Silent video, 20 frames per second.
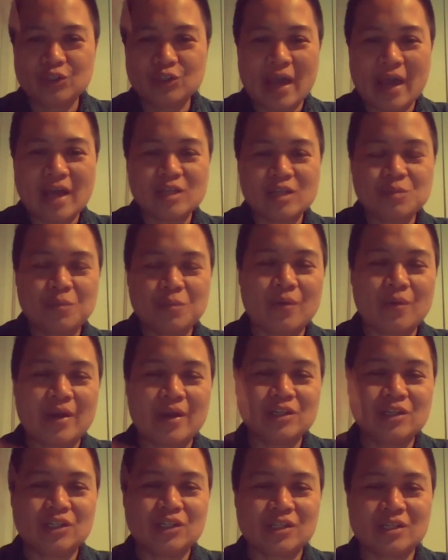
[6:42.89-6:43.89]

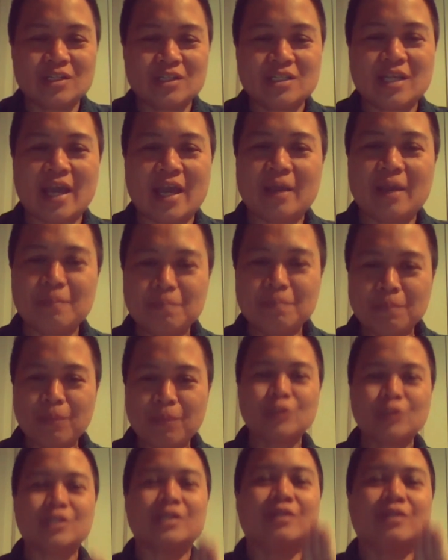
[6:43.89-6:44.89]
aspirations and
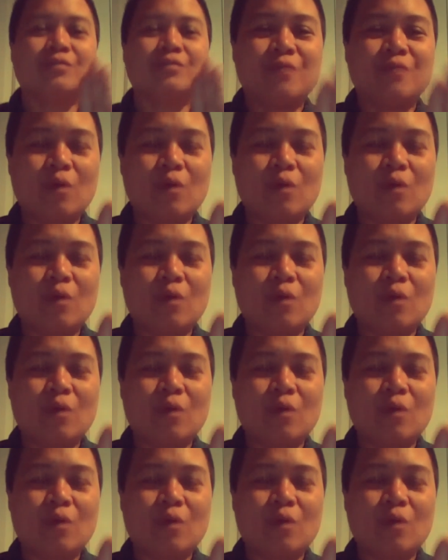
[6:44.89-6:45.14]
pushing it